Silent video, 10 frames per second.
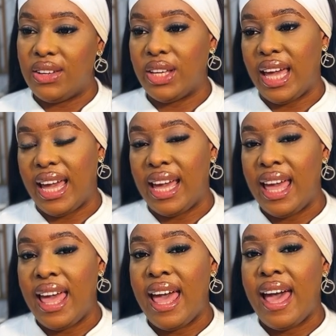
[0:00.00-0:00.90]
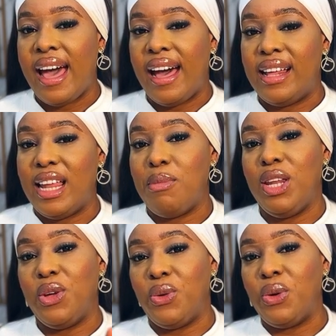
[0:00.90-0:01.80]
Okay, let me
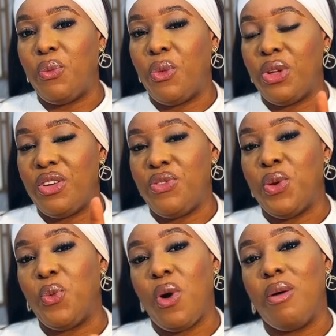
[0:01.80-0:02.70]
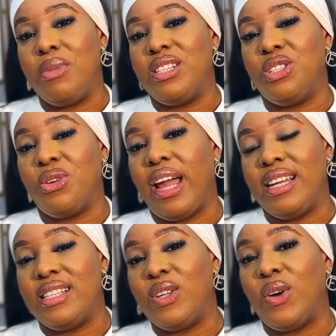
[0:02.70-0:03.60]
know if you want me to try
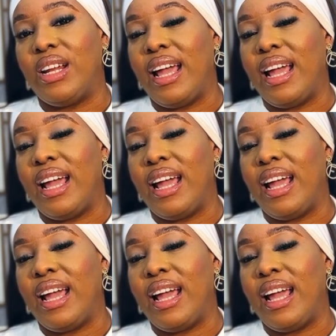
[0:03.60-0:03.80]
this on.